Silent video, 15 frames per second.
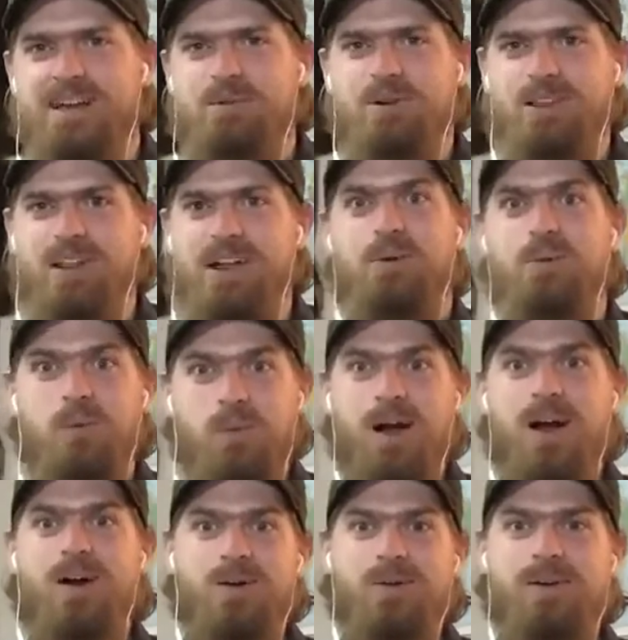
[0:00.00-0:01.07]
we're like,
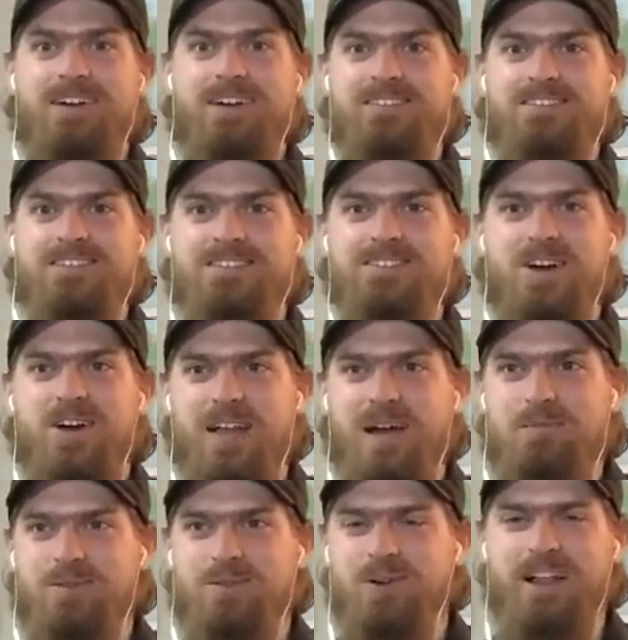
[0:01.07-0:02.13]
whoa, we never even saw
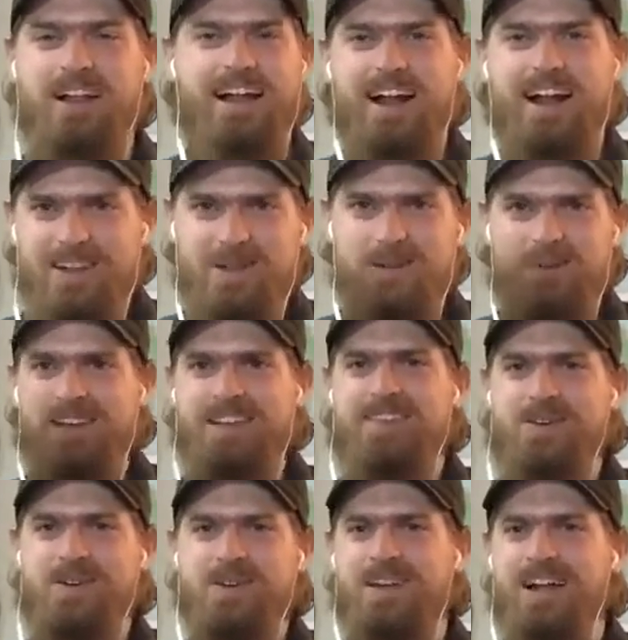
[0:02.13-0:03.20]
that before. Like, how do you read
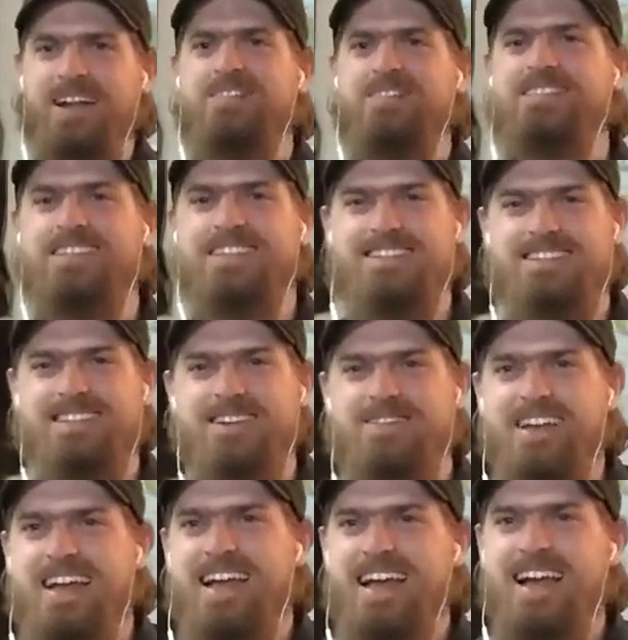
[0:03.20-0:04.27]
through and not even see this stuff?
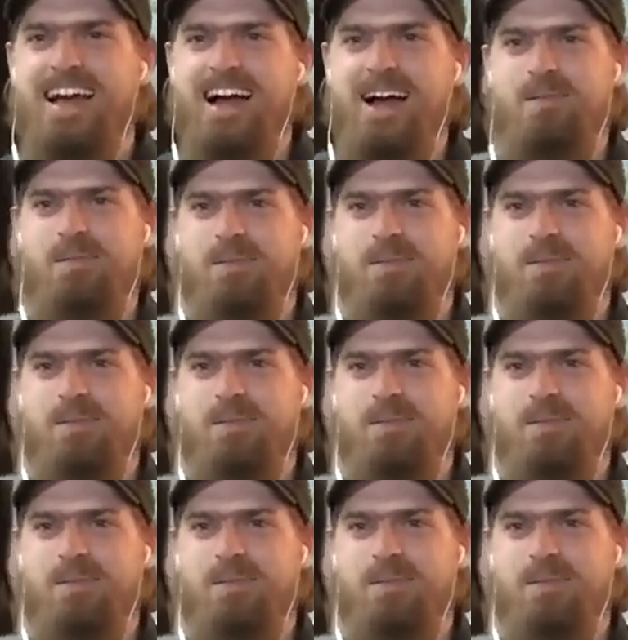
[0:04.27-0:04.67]
But